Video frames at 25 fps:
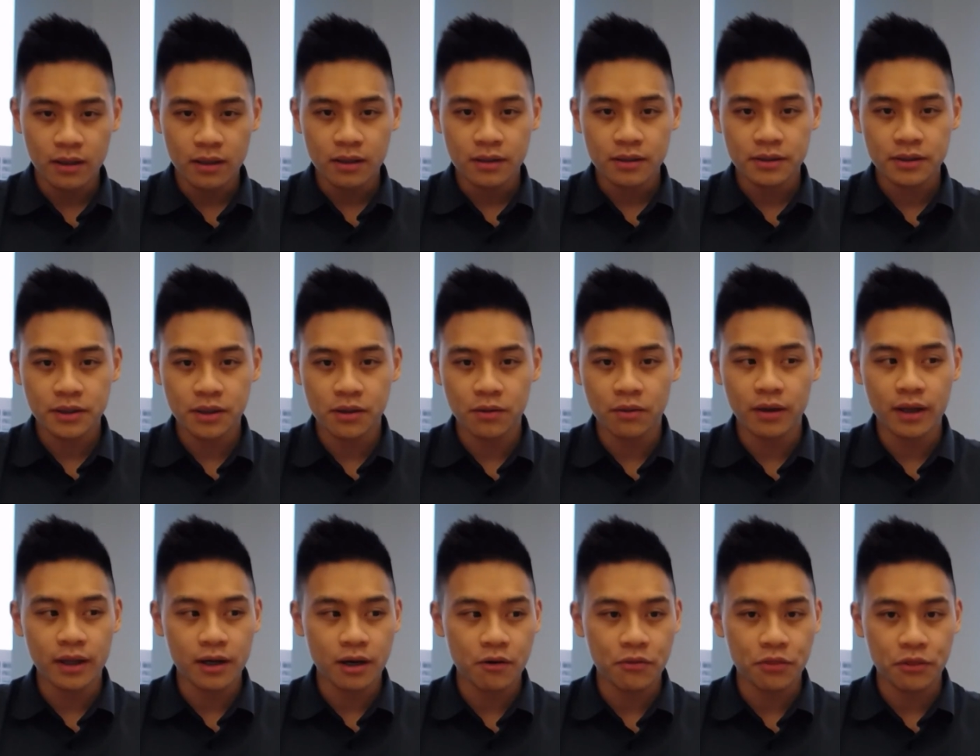So
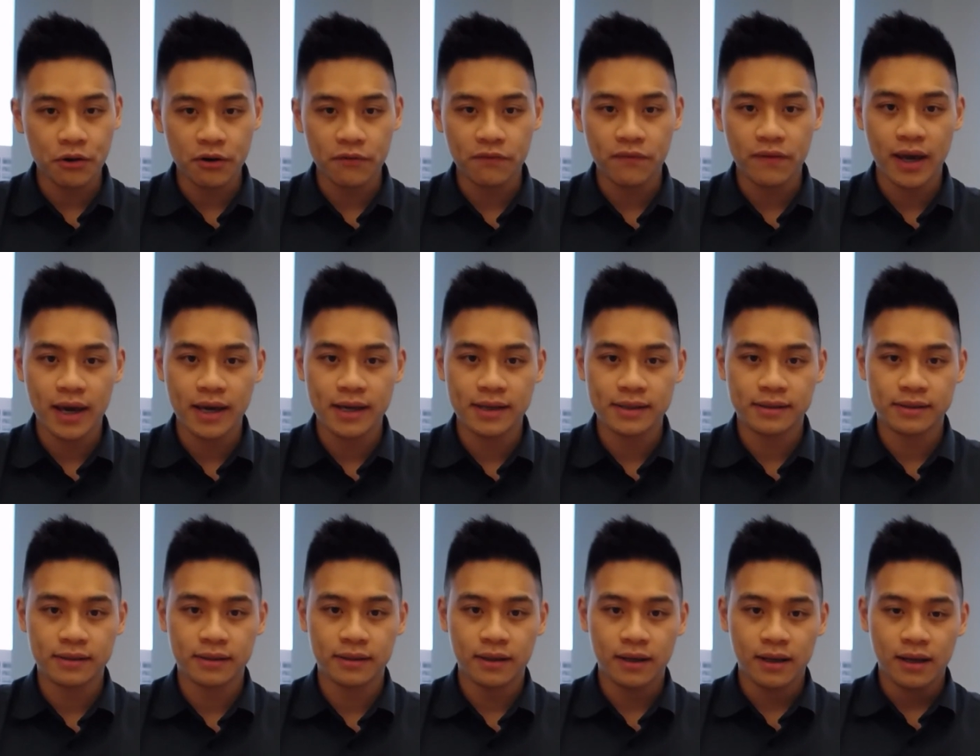in our third
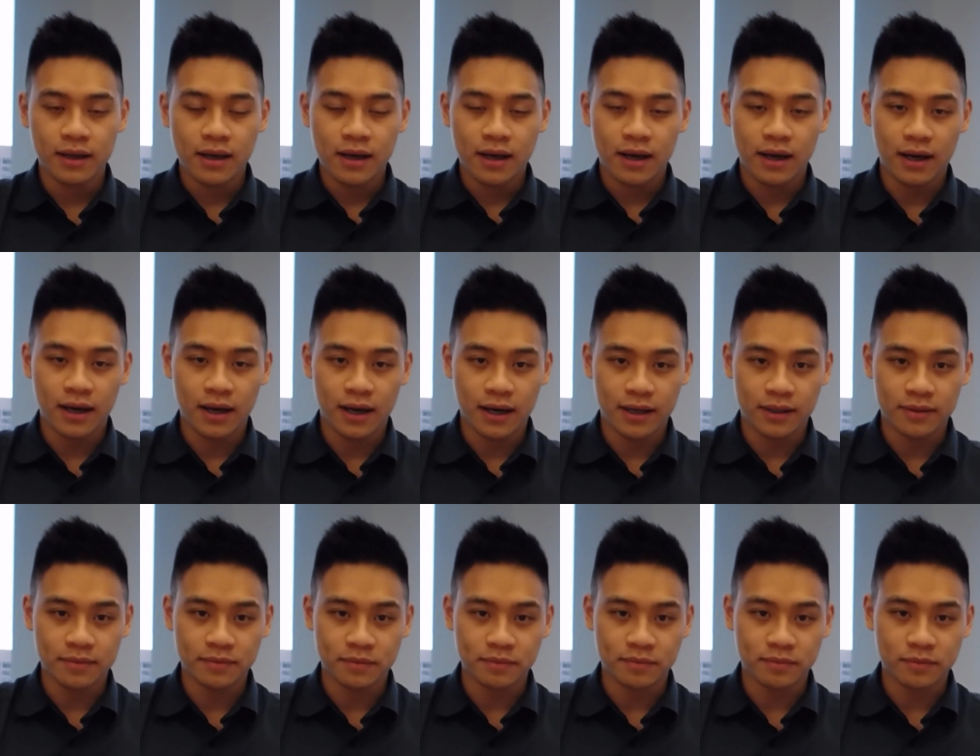phase,
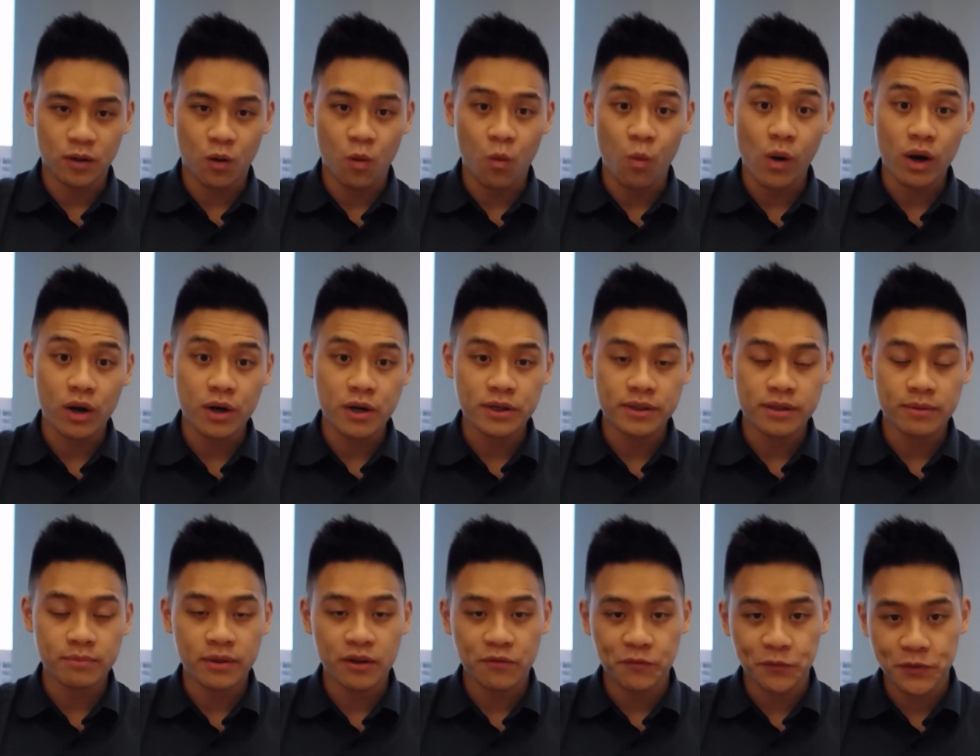what are some
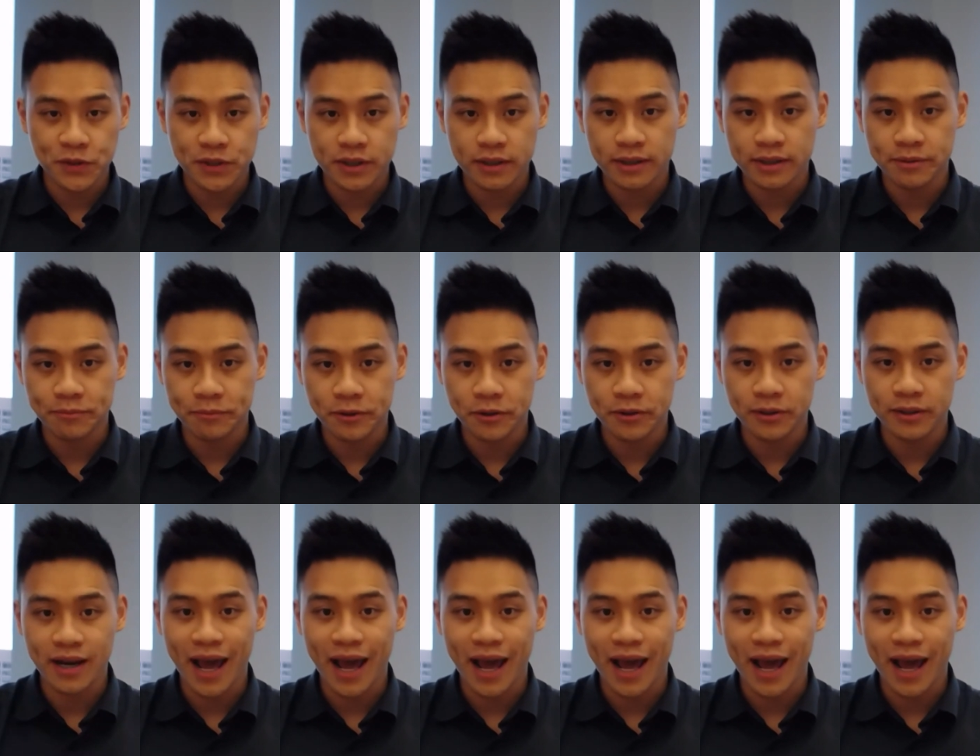differences between